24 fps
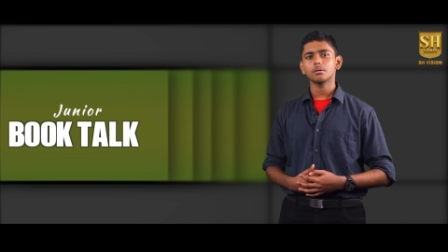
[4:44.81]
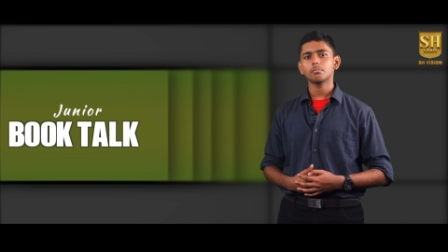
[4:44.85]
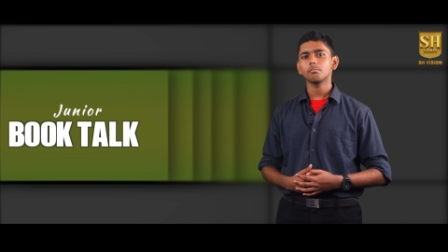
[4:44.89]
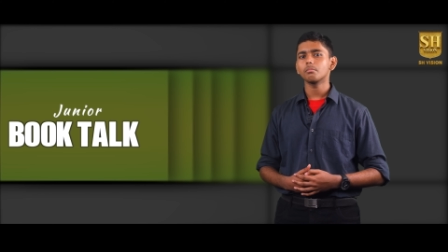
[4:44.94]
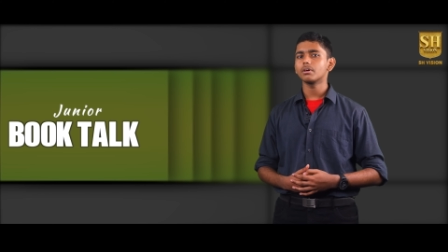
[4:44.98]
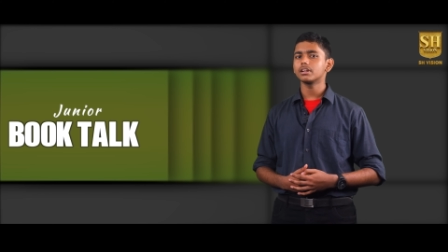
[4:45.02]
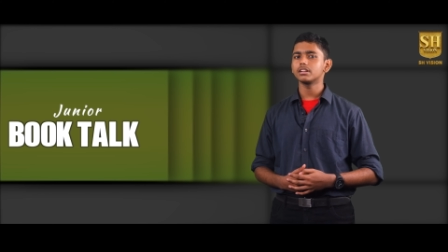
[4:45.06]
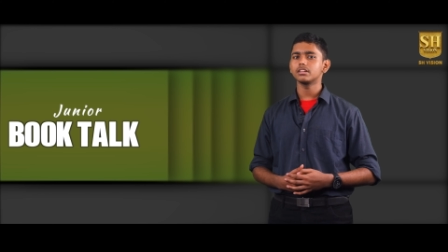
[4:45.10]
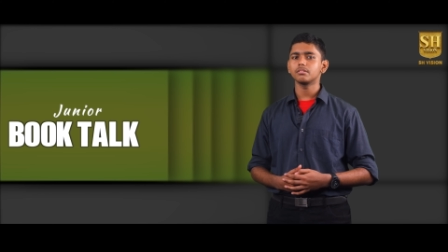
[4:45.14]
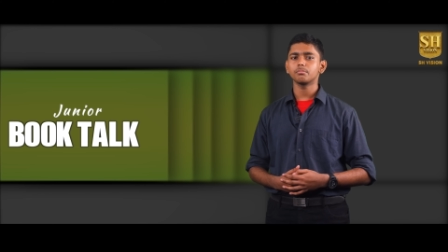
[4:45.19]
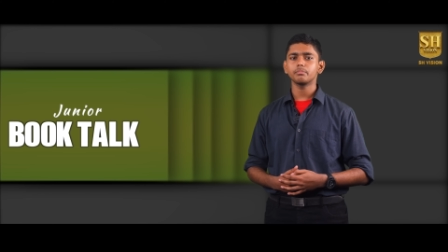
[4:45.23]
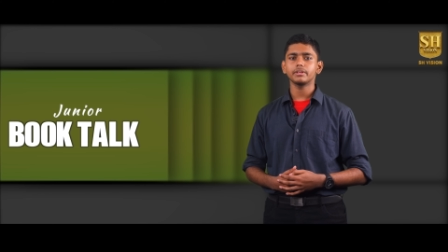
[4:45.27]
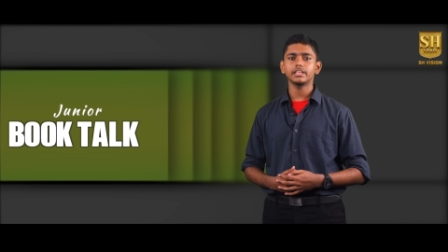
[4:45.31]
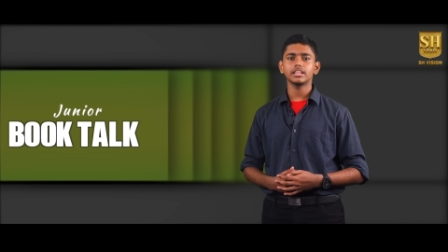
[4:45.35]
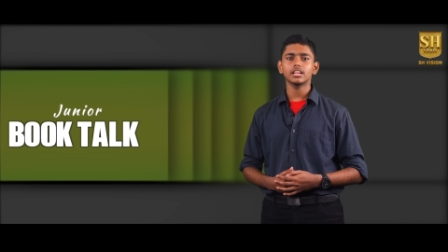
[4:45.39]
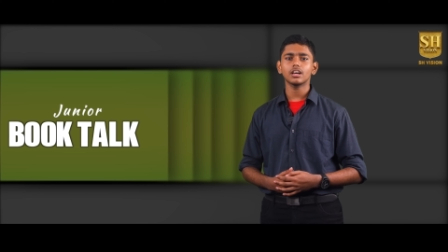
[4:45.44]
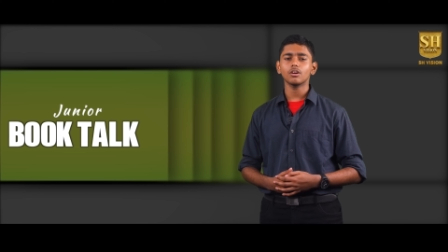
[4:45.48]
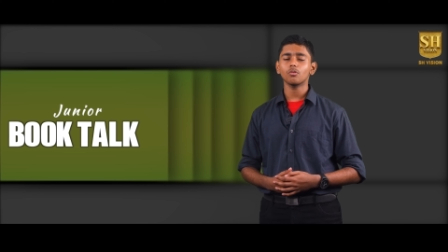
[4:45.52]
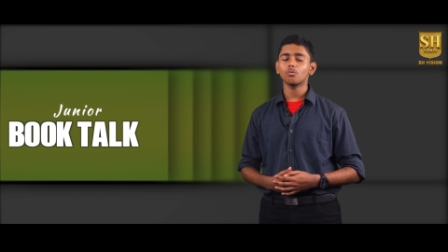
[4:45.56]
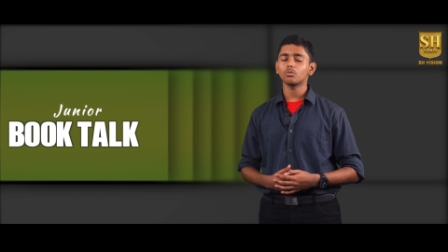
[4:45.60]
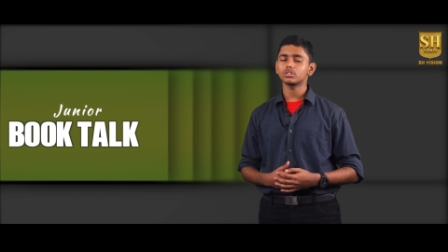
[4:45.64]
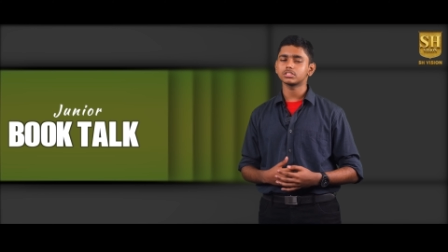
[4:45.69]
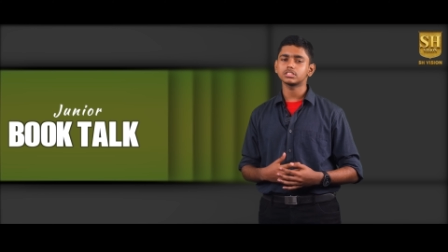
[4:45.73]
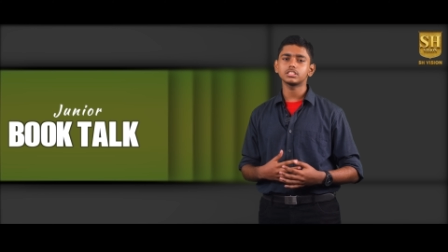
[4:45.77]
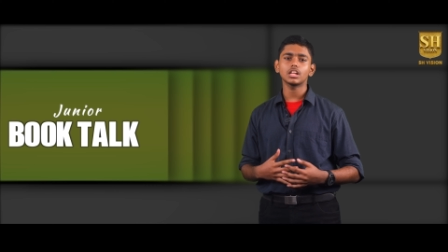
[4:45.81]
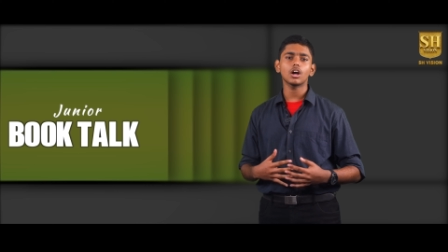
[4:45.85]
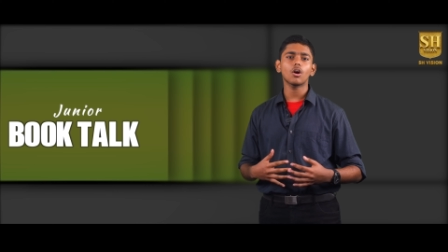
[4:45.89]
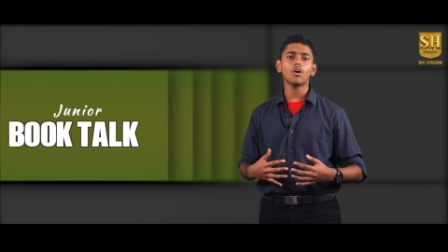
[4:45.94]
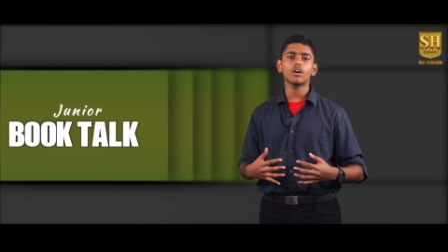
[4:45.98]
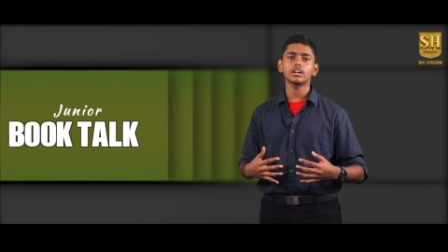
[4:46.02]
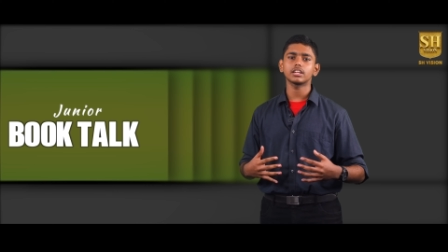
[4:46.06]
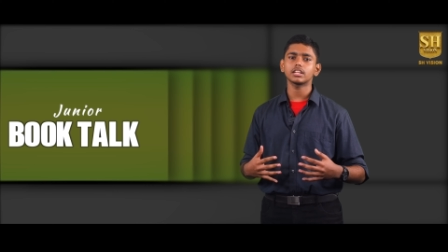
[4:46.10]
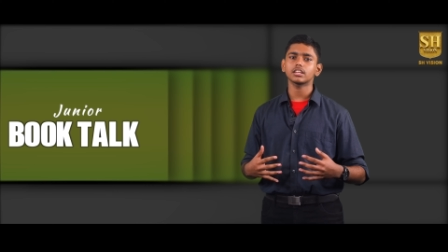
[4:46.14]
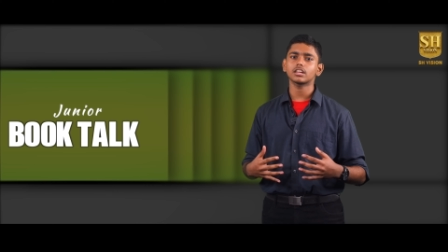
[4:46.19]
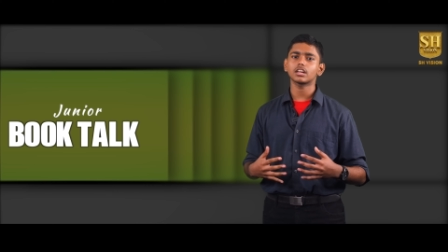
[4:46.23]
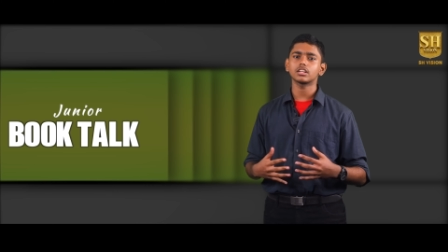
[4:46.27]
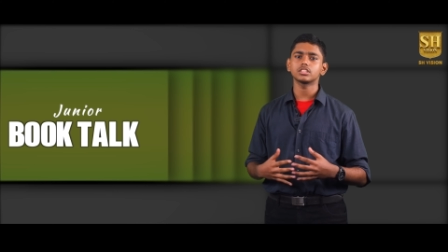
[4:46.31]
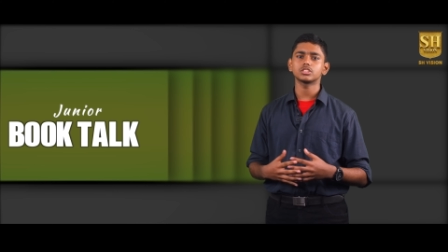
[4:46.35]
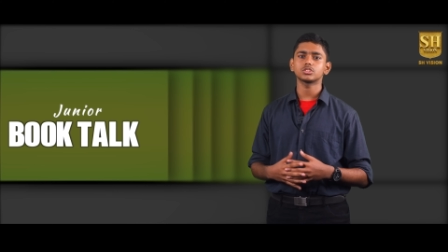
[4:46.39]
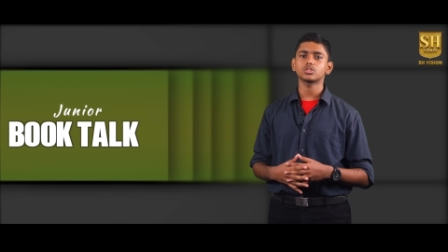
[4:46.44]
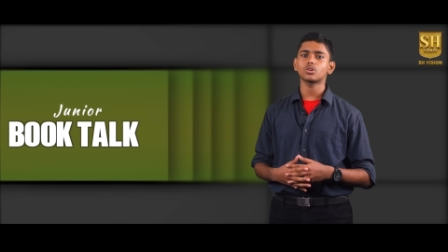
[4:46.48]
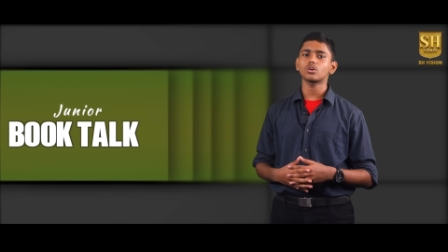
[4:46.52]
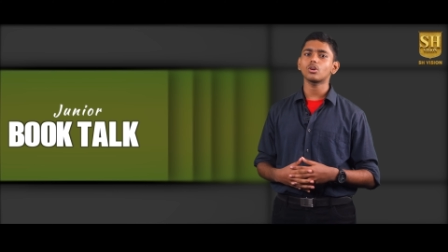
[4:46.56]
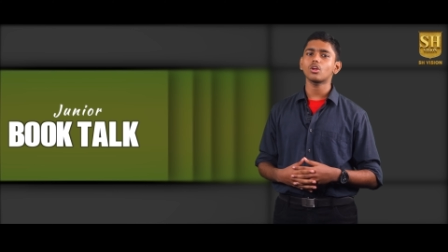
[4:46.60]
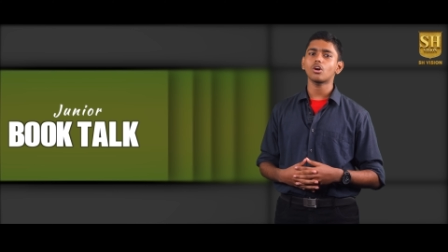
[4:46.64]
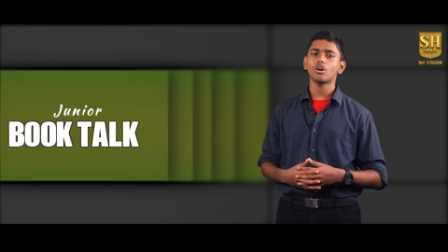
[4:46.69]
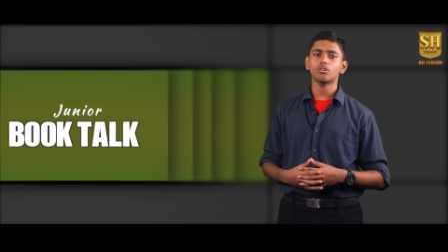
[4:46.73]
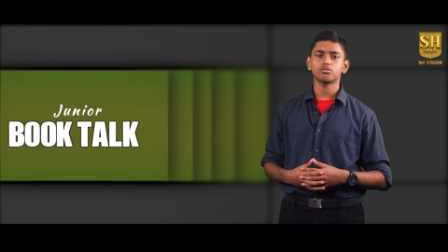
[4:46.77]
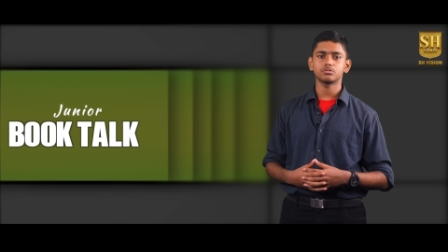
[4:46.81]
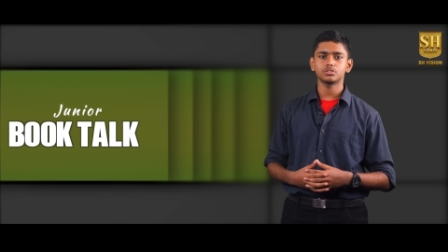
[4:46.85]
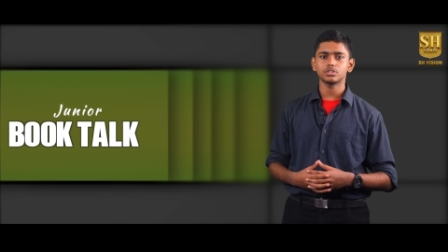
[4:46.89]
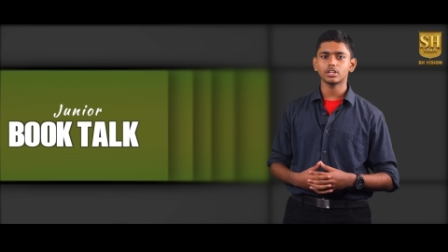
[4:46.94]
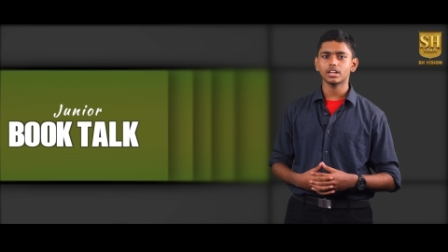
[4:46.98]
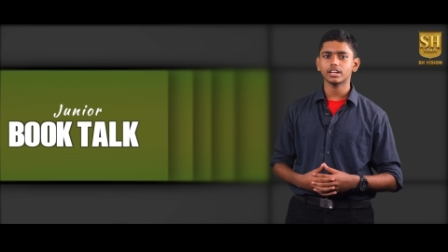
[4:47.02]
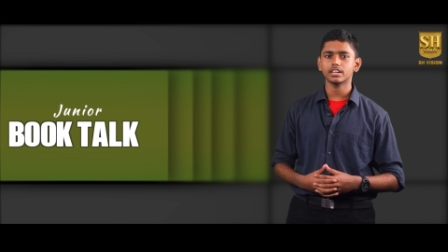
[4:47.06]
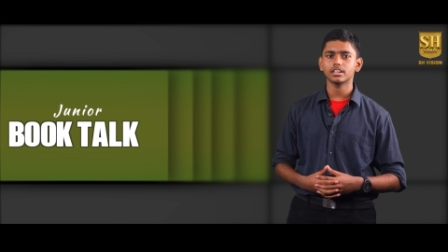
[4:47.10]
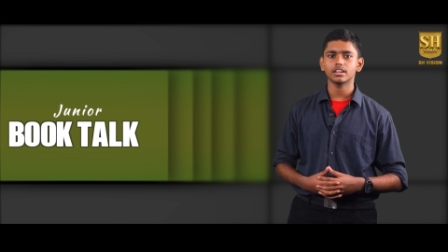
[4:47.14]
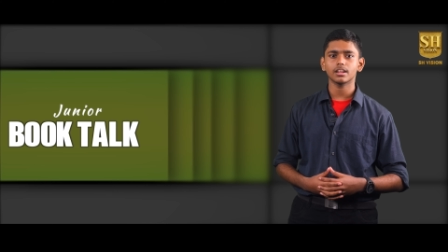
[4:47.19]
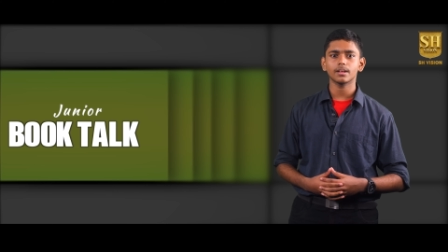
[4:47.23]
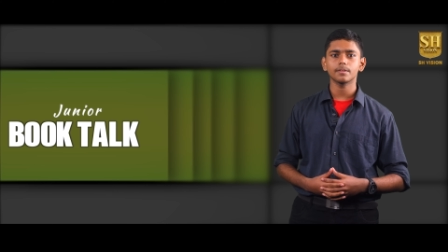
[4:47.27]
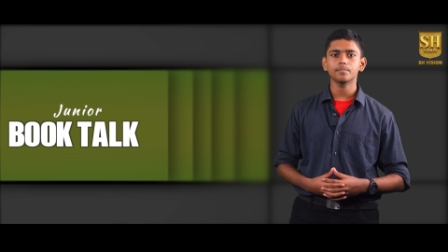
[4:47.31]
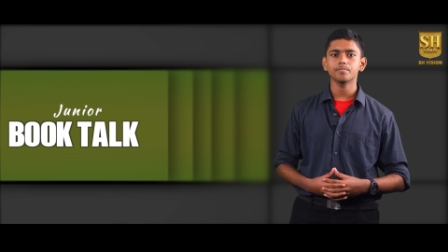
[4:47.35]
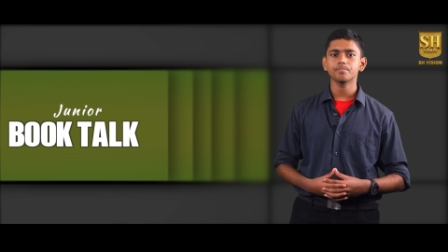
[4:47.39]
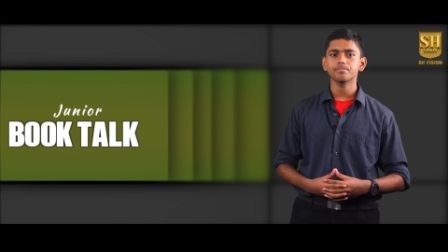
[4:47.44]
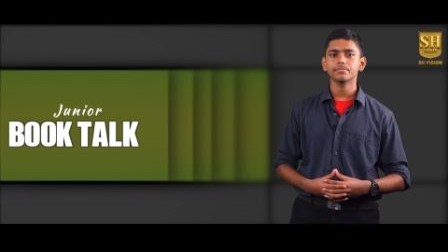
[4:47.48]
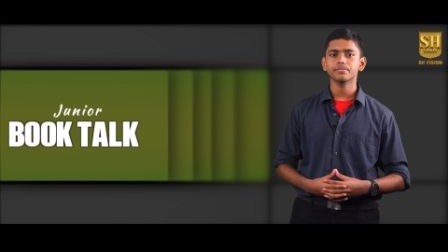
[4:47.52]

but Mina was now under control of Dracula.